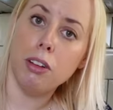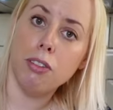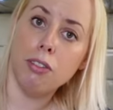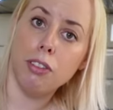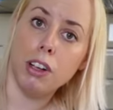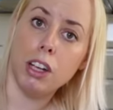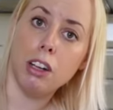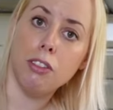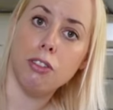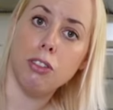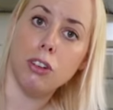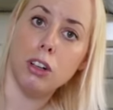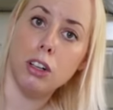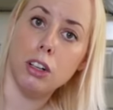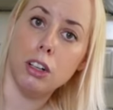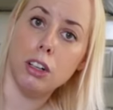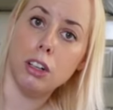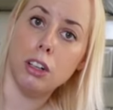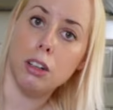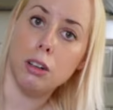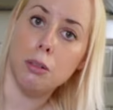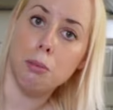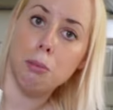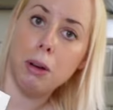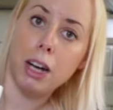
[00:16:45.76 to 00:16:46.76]
favourite
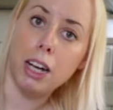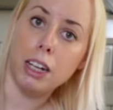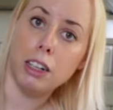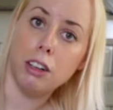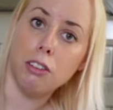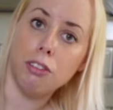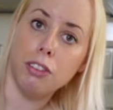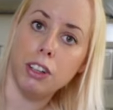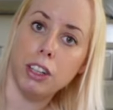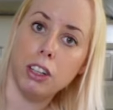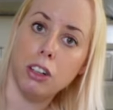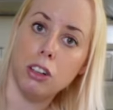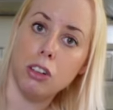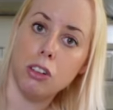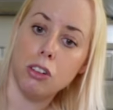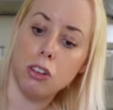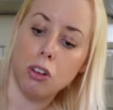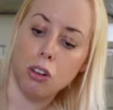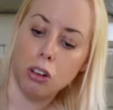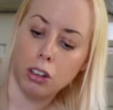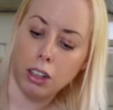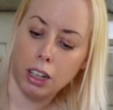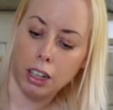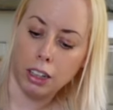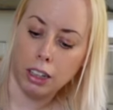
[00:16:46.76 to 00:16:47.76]
Minor Figures
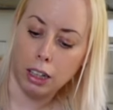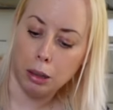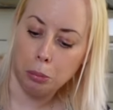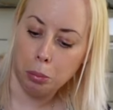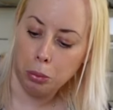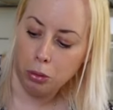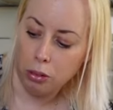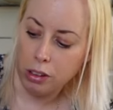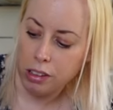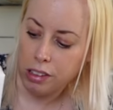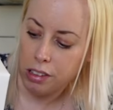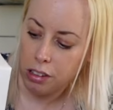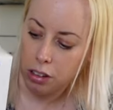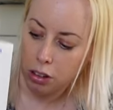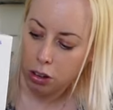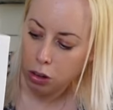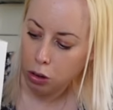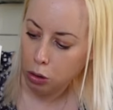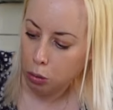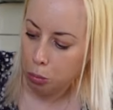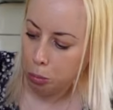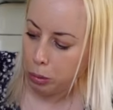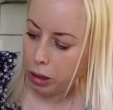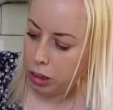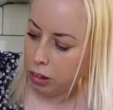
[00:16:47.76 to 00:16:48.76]
organic barista
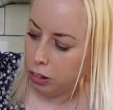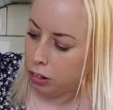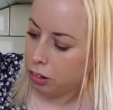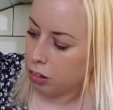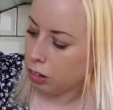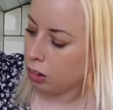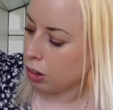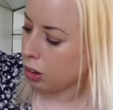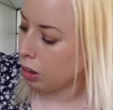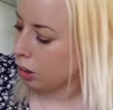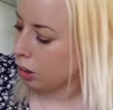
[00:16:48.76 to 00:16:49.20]
oat milk.